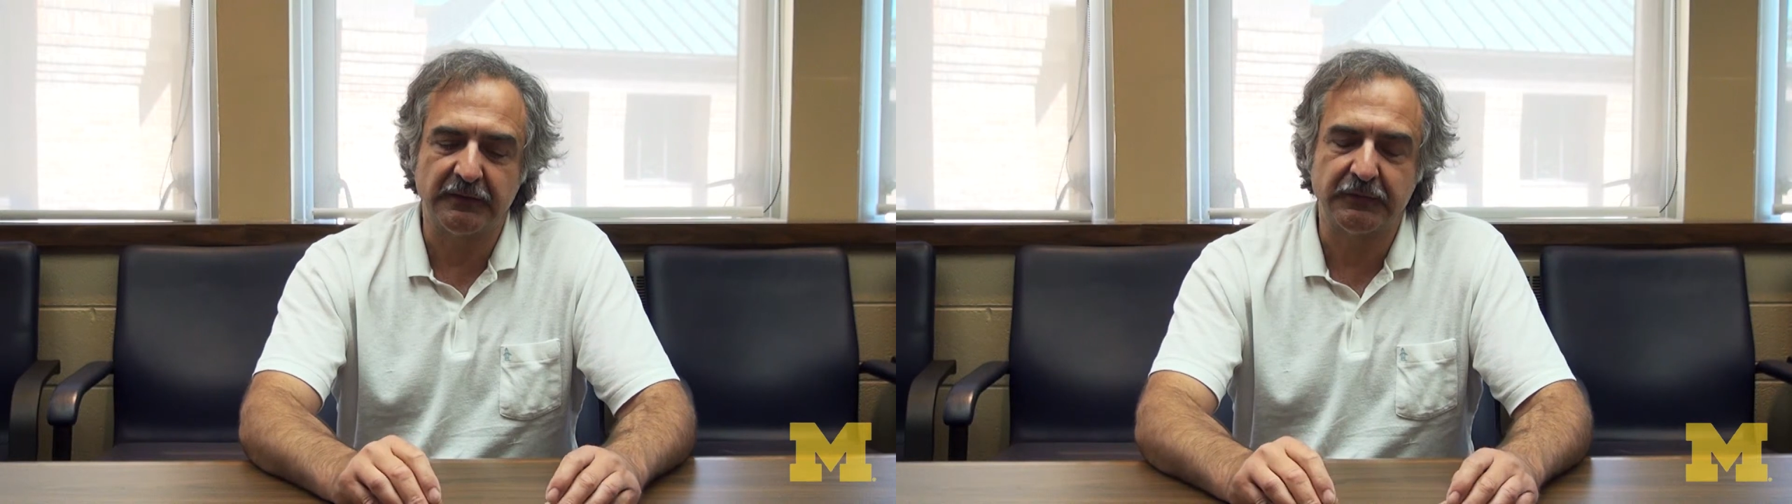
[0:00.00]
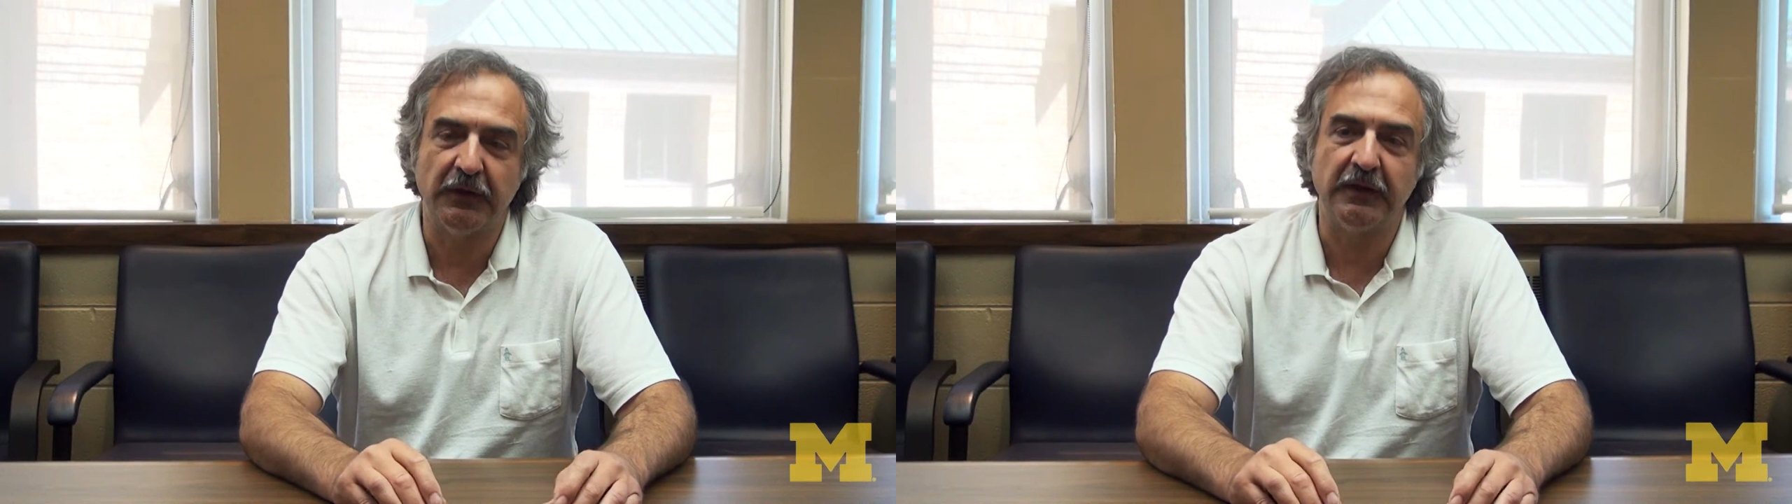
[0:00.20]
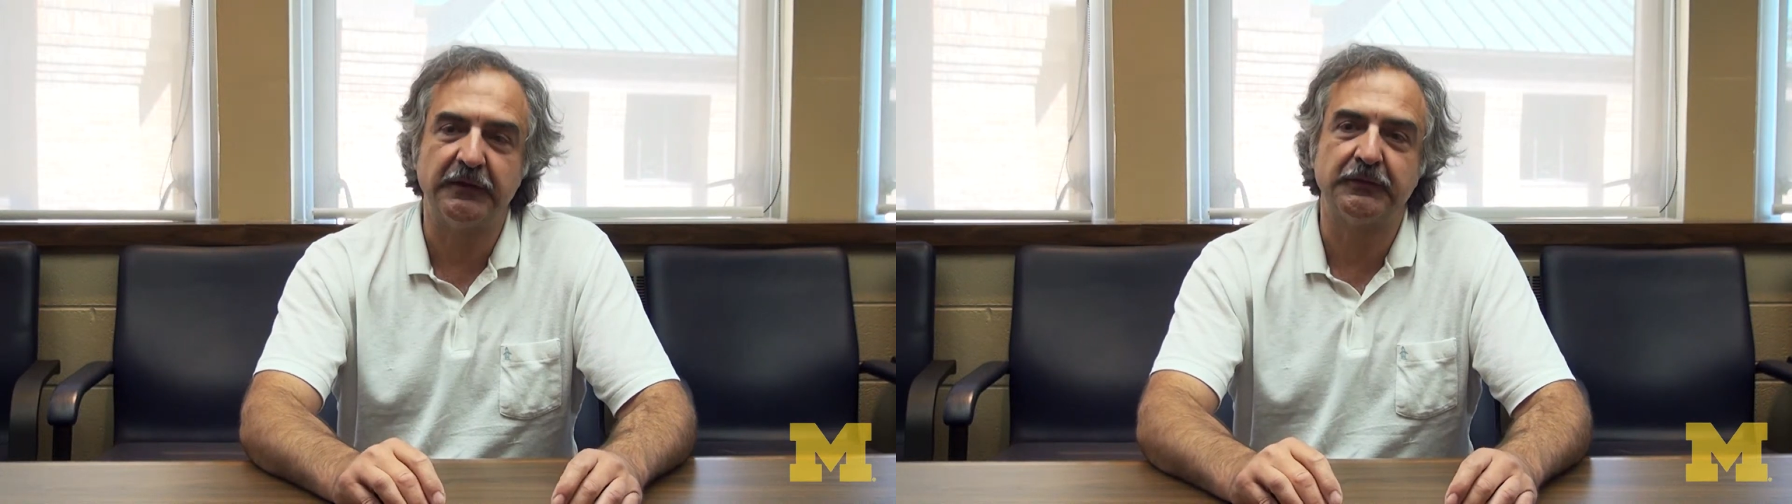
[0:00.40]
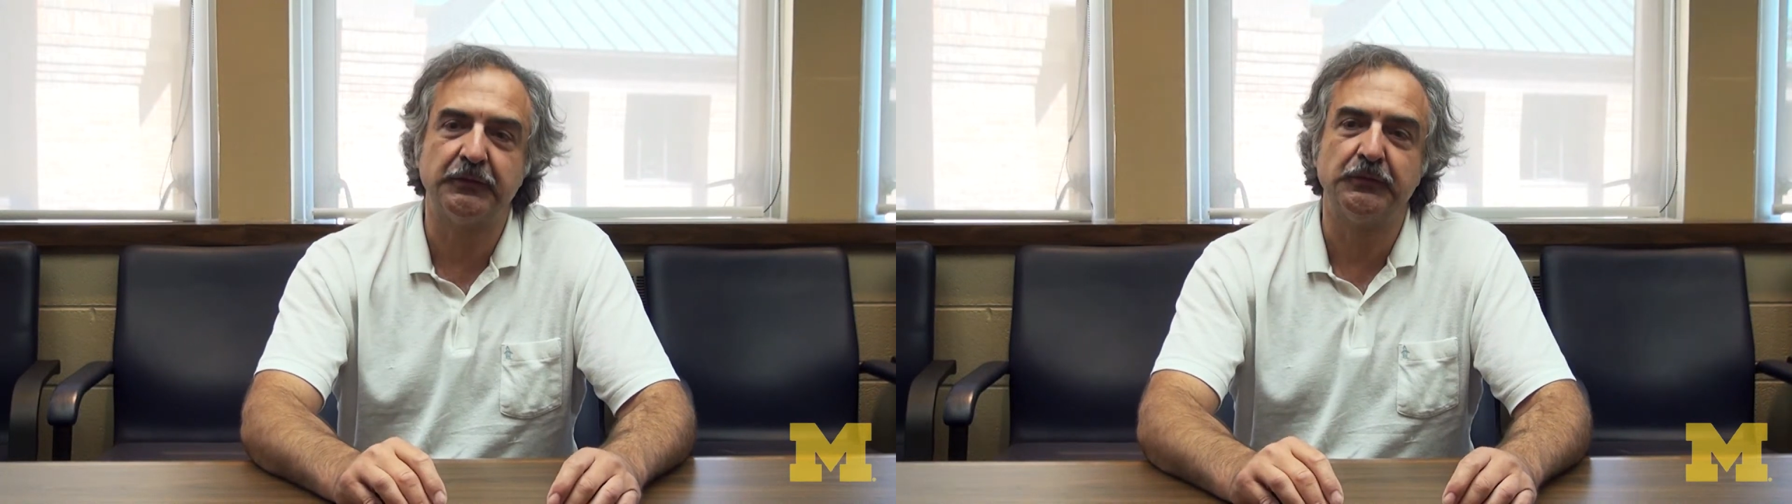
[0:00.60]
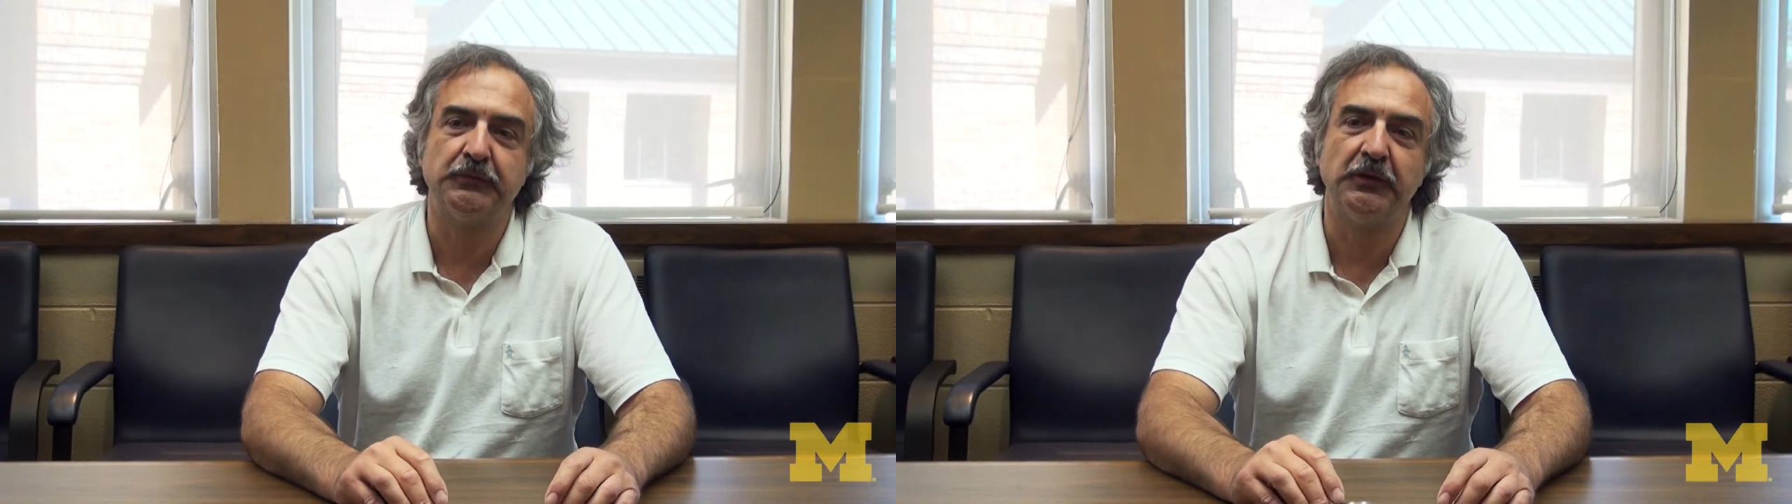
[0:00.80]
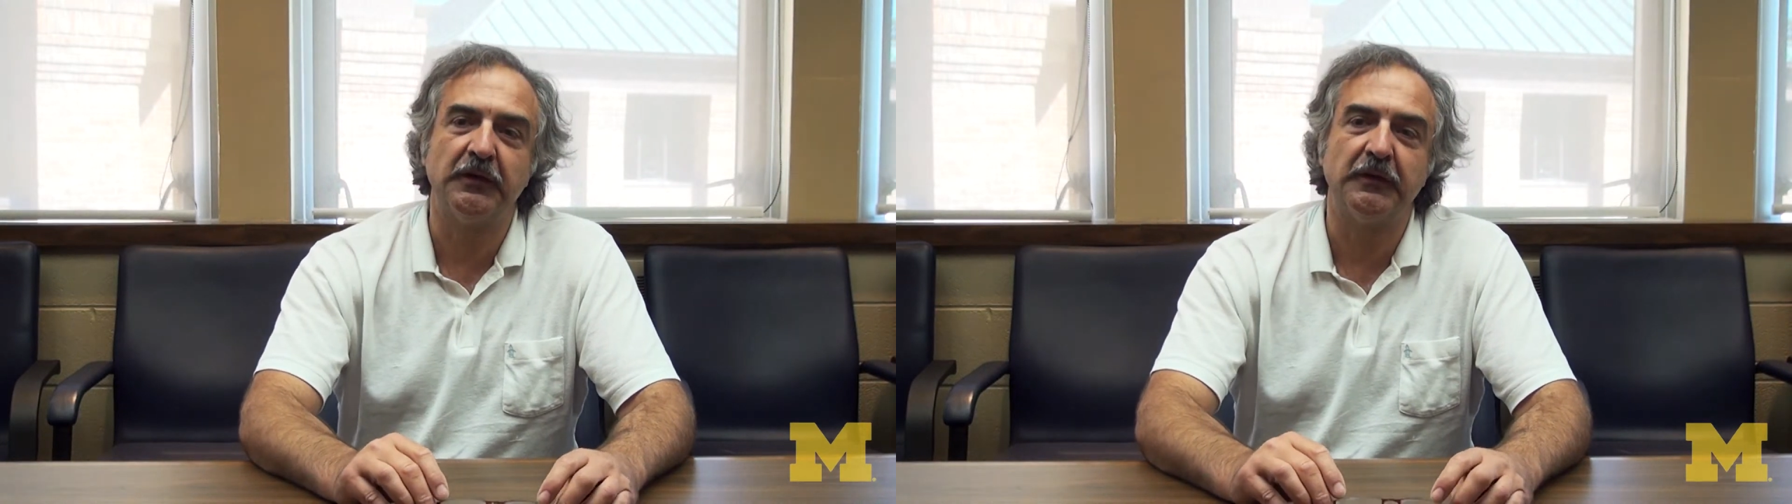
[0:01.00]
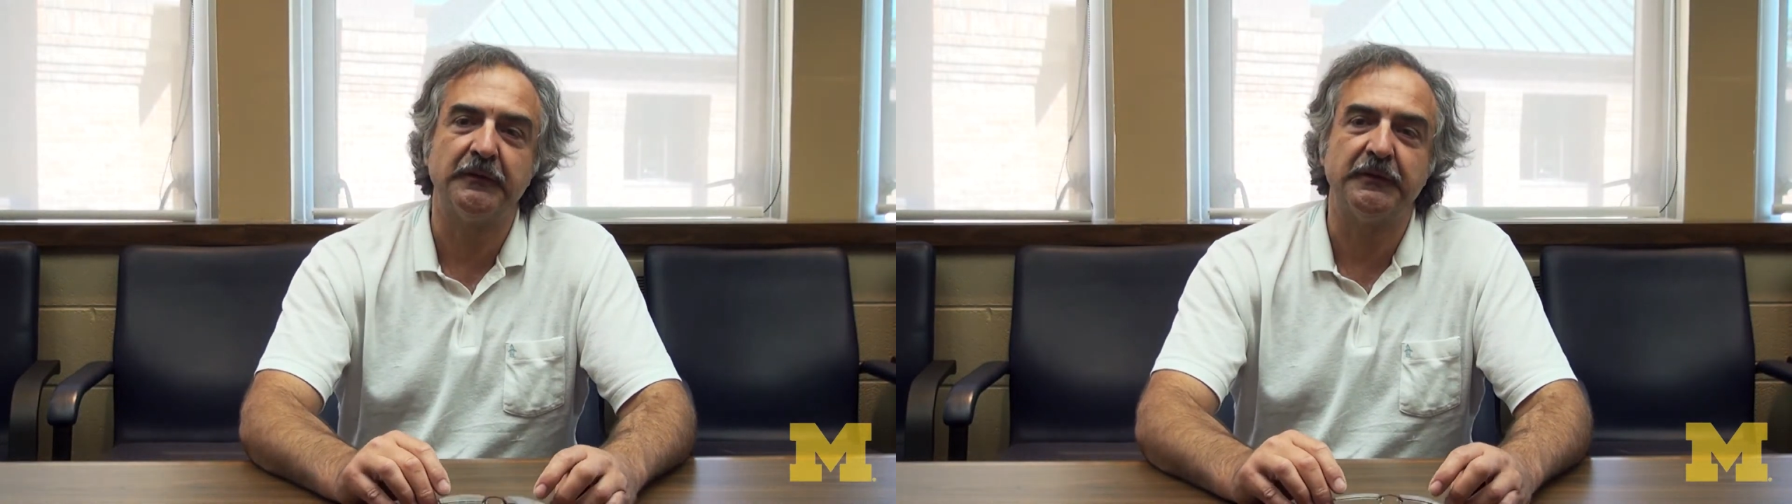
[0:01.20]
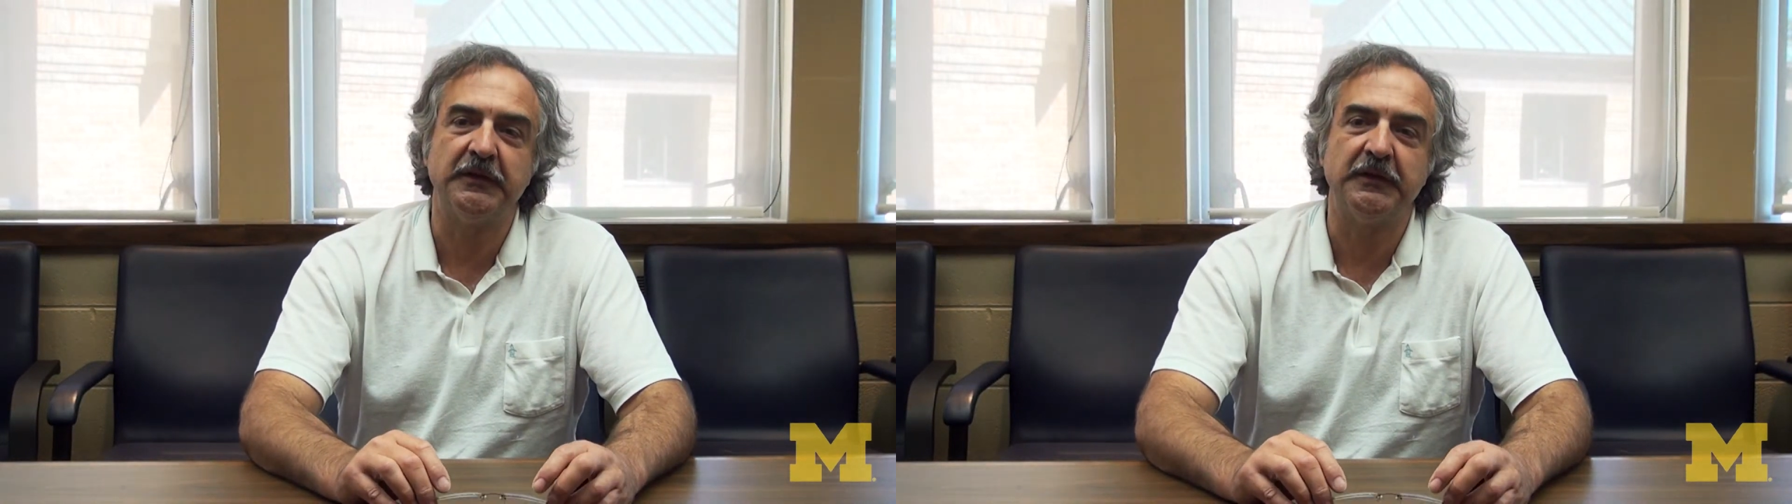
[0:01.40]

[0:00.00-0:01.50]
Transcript: try to